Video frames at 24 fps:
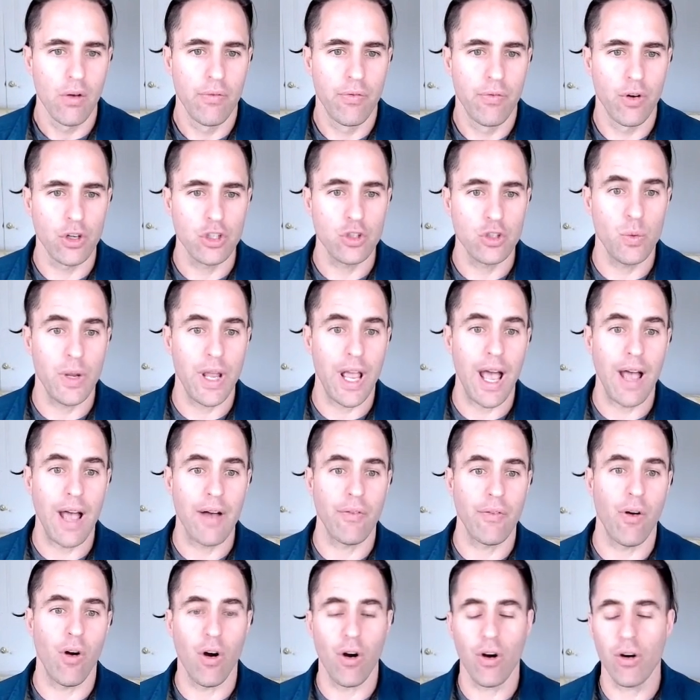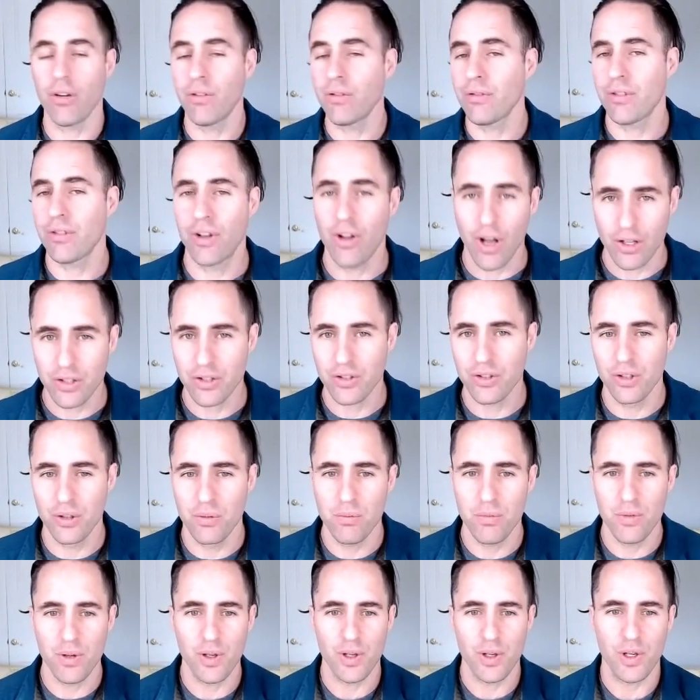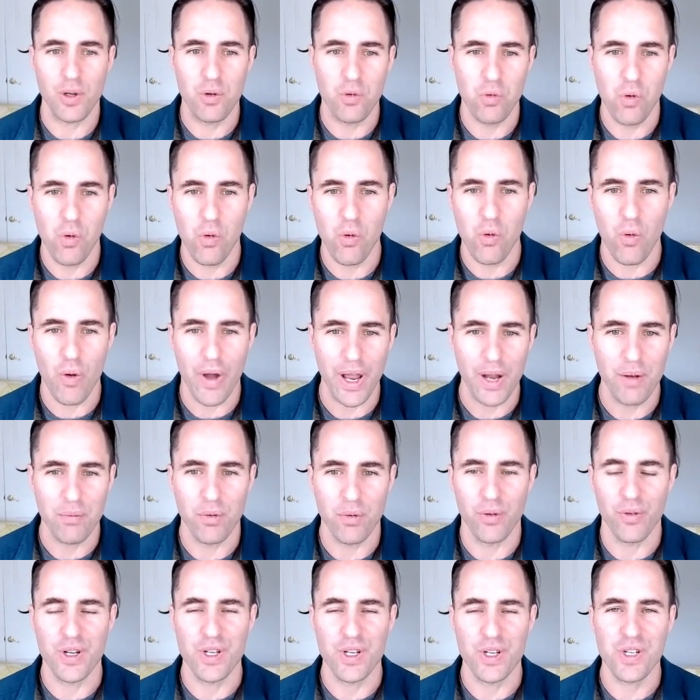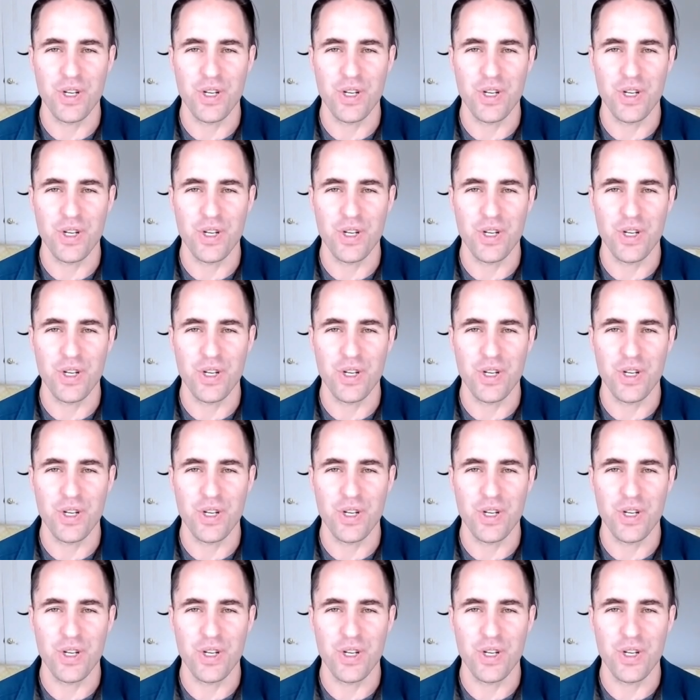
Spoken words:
First, we have our custom equal weight marine